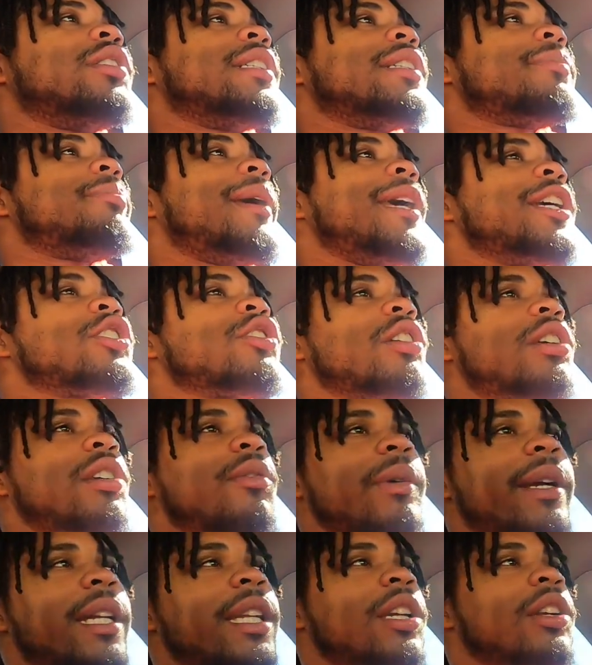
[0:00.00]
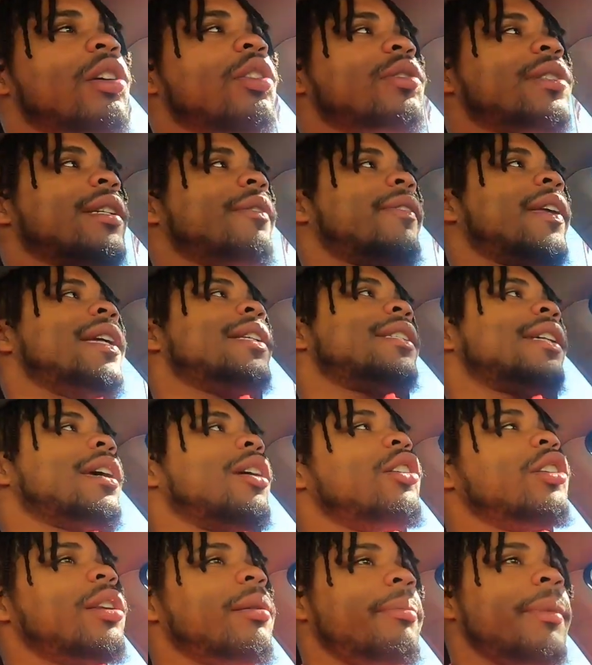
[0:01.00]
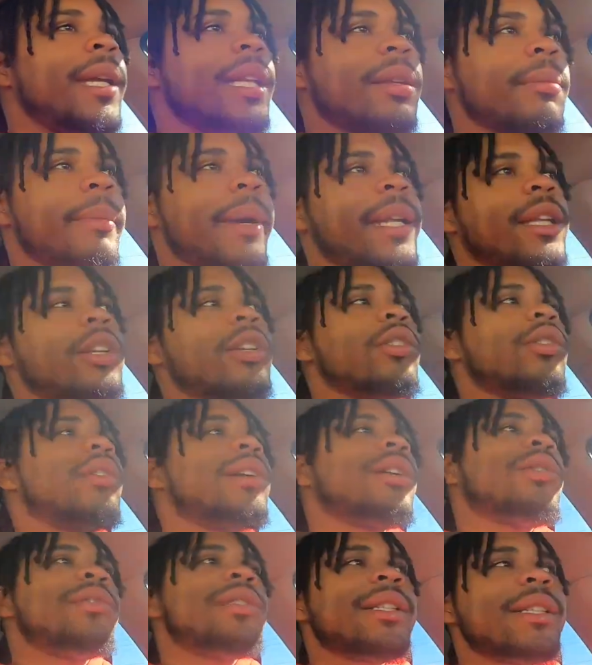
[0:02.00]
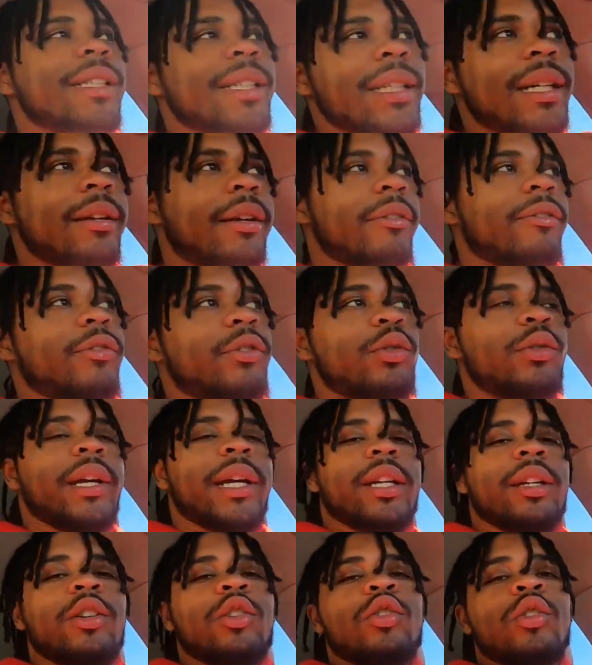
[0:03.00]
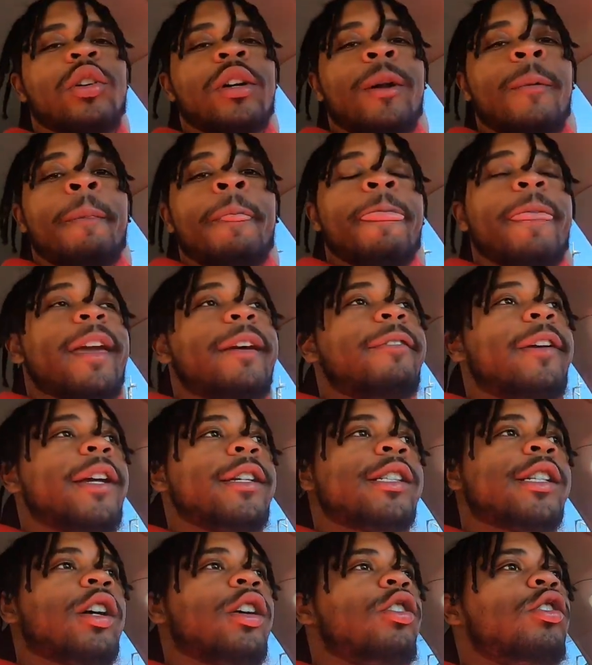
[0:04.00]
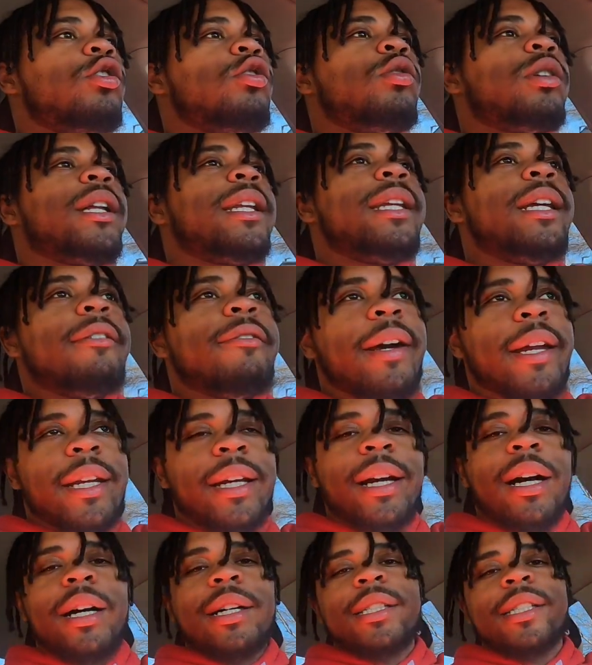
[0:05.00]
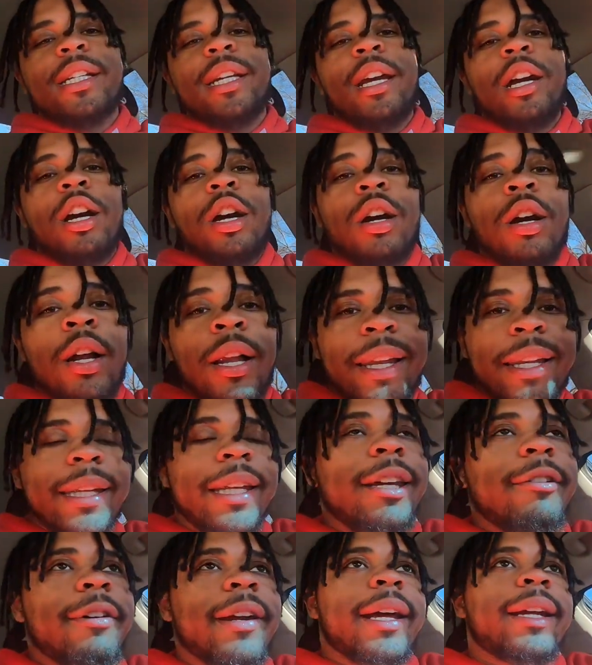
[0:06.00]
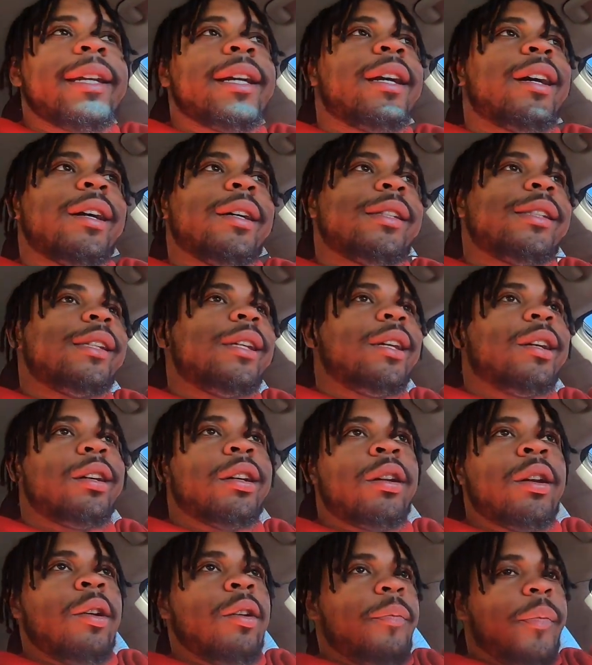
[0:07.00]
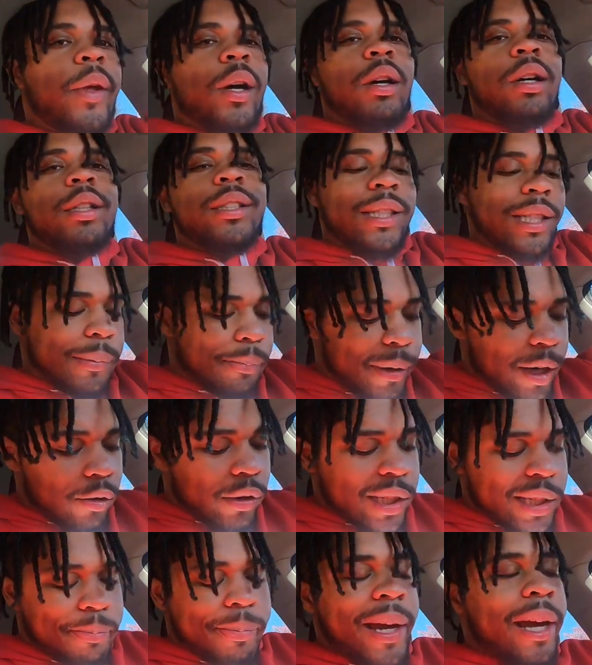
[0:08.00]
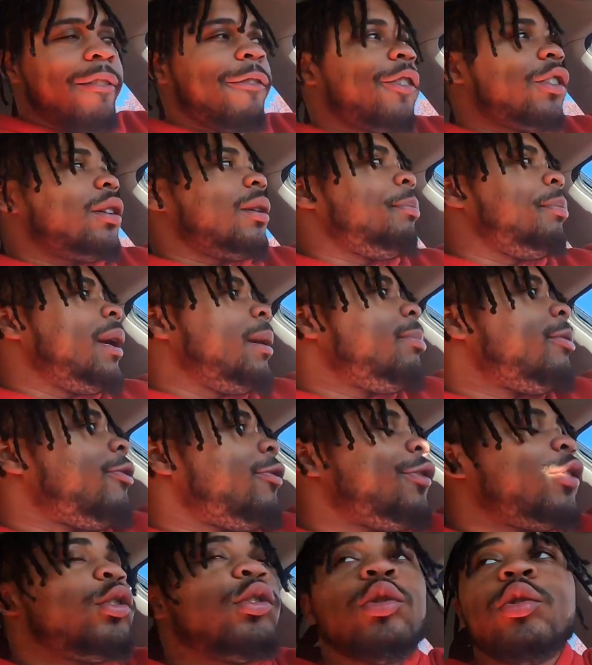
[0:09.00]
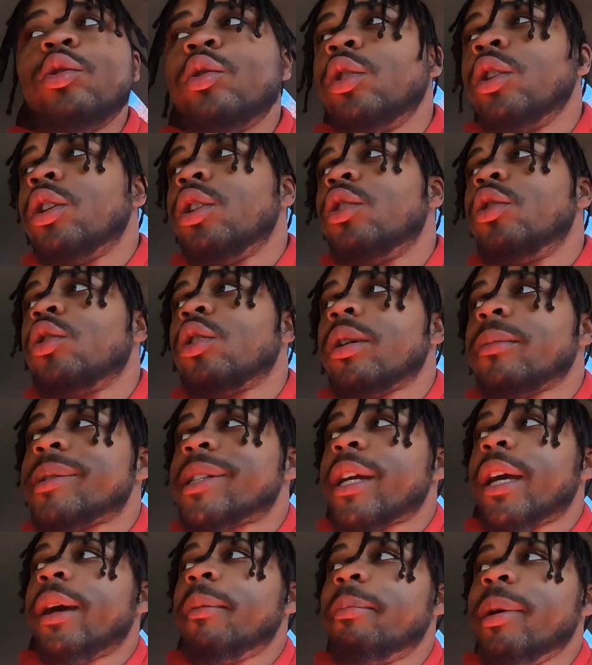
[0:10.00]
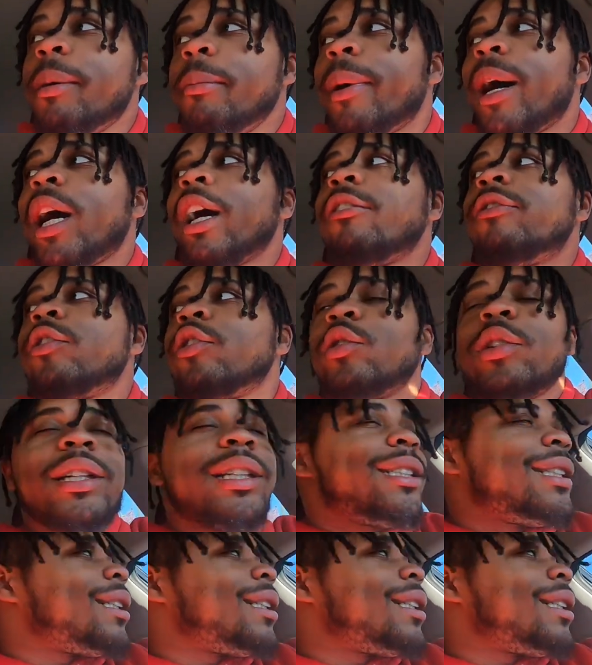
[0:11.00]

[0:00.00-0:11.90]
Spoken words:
just make sure you read the notes. If they tell you to meet them at the door, don't just leave their food at the door. If they tell you to leave at the concierge, leave it at the concierge. Just be respectful of people's food, you know what I'm saying? Be mindful and